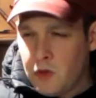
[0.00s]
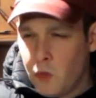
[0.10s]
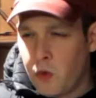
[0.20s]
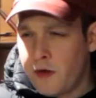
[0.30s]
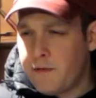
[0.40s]

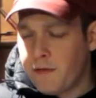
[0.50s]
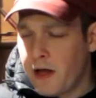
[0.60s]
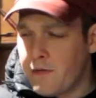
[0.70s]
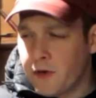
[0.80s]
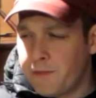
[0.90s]
woody
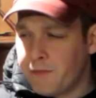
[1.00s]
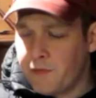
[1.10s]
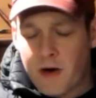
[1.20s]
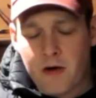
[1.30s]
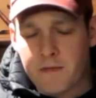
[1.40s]
flavor.
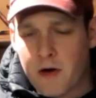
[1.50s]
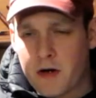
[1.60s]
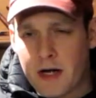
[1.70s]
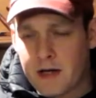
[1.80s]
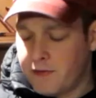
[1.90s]
Very, very
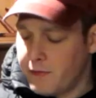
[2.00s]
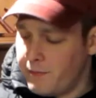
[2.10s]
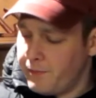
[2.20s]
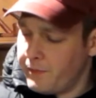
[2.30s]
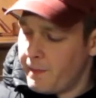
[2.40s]
nice.
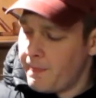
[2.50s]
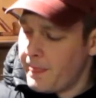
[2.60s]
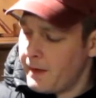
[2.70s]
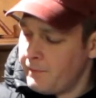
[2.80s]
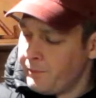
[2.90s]

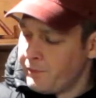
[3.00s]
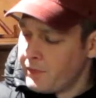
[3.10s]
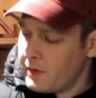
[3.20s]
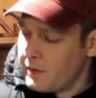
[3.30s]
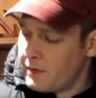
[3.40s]

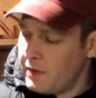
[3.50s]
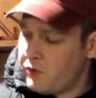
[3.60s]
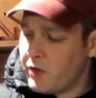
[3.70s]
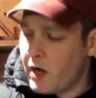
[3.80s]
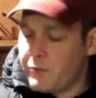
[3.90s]
These
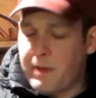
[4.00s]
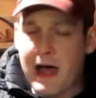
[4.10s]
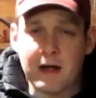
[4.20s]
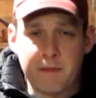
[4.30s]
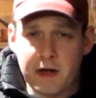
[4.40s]
cigars
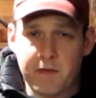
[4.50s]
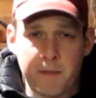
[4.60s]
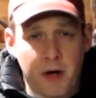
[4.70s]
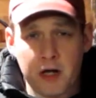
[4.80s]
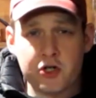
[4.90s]
pack a bit of a
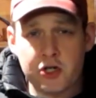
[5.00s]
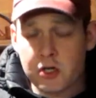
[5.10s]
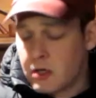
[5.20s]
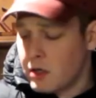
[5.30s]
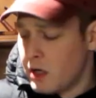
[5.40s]
punch.
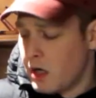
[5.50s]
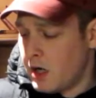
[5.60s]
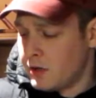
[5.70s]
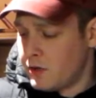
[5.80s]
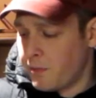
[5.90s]

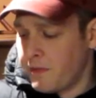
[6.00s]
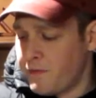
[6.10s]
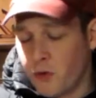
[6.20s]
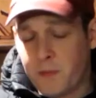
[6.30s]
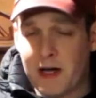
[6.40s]
Don't be
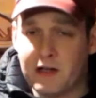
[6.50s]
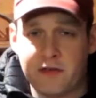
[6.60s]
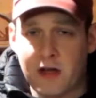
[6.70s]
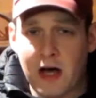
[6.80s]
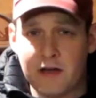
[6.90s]
fooled by its
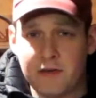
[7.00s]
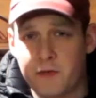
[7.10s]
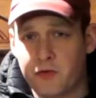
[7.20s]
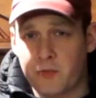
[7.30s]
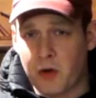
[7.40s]
size. If
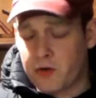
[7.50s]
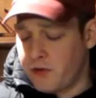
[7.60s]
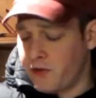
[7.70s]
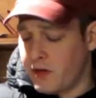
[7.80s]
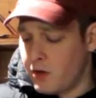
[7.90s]
you smoke
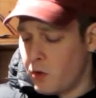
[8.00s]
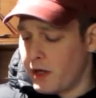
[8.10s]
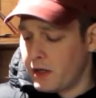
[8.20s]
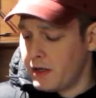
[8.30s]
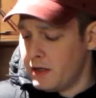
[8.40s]
this thing
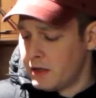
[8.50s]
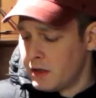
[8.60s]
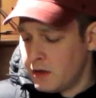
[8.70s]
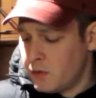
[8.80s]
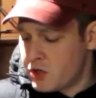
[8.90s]
quickly,
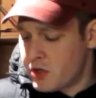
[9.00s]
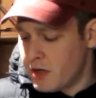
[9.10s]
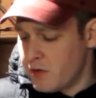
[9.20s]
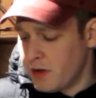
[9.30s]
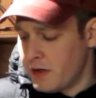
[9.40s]
which
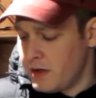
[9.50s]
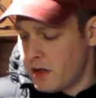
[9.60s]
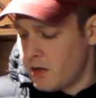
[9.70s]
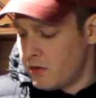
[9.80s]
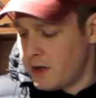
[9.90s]
they're really, you
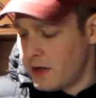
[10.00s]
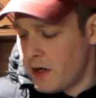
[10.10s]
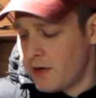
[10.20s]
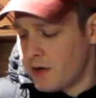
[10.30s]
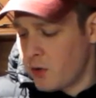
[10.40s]
know,
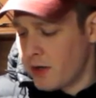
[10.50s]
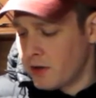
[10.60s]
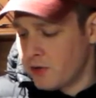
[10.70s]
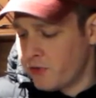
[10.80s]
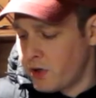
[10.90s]
they're quick
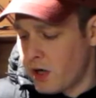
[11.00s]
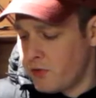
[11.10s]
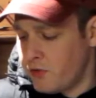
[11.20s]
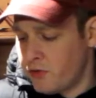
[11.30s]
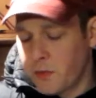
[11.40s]
little cigars.
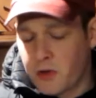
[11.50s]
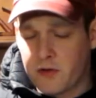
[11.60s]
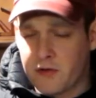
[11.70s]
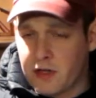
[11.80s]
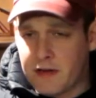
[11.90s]
You smoke
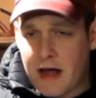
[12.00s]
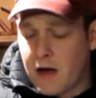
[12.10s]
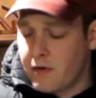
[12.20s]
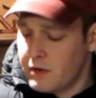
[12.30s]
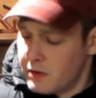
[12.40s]
this thing down,